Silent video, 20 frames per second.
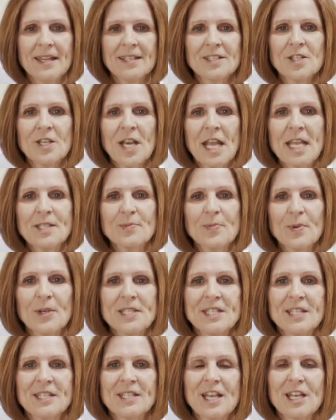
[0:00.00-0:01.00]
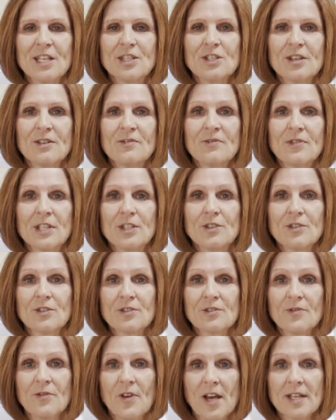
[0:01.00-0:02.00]
Today's presentation
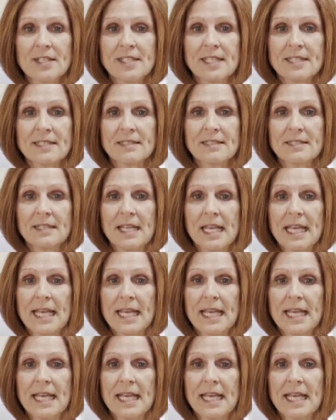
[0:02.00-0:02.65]
features fondant.